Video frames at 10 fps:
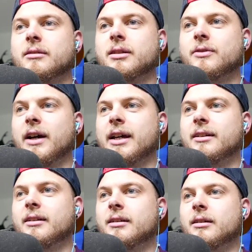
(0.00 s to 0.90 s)
That's fine.
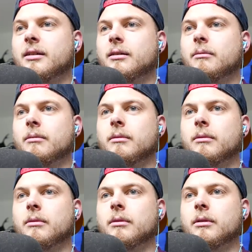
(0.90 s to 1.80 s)
Right, are we
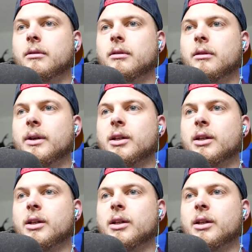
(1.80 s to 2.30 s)
on the same team? Were